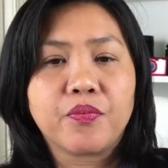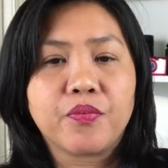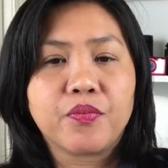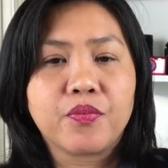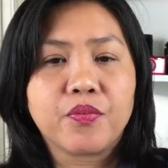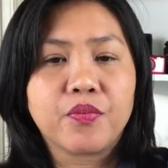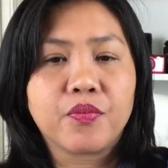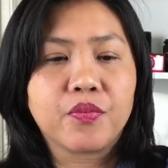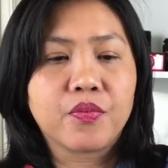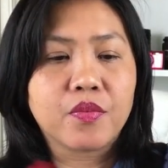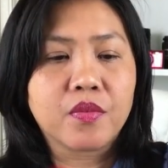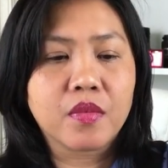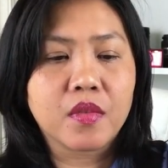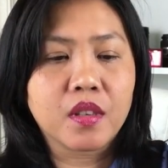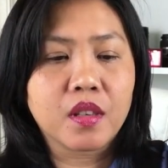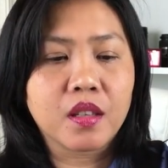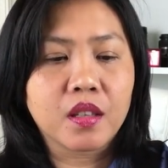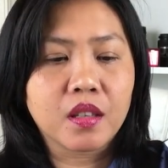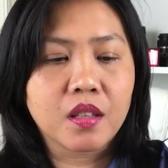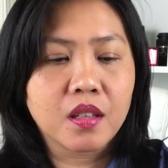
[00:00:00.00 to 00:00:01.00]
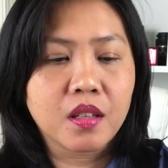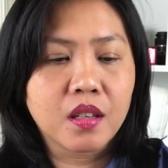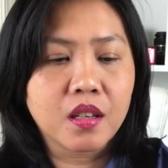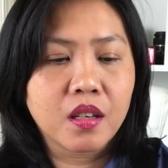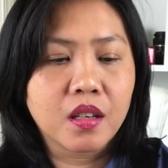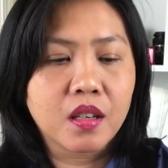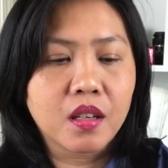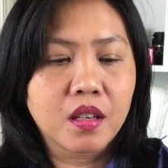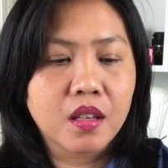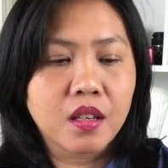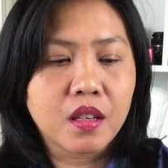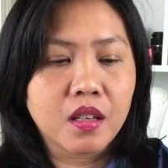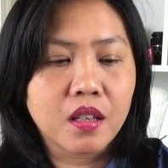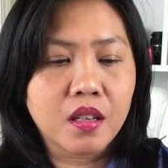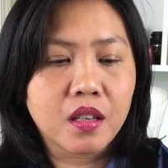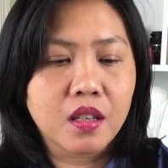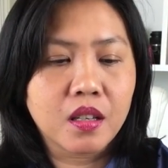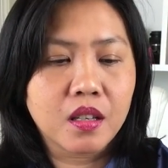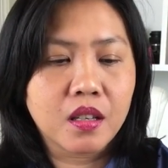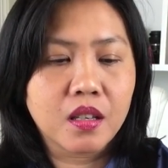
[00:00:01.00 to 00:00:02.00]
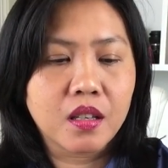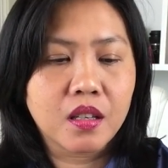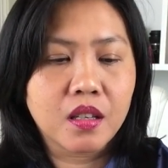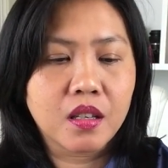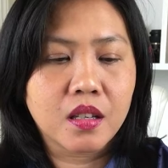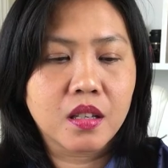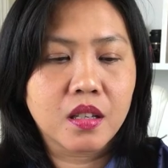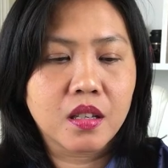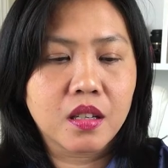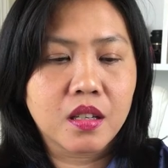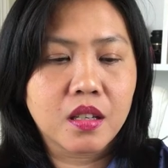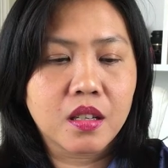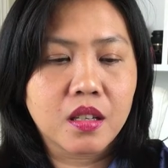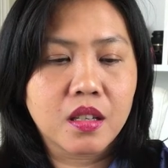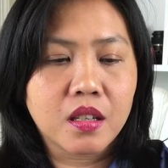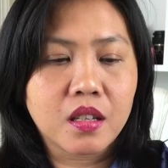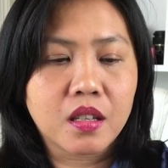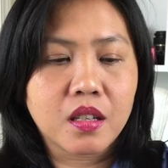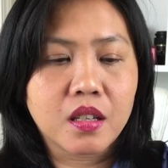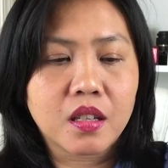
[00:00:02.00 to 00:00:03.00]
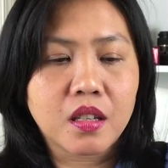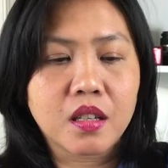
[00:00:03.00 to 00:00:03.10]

No one is speaking in this clip.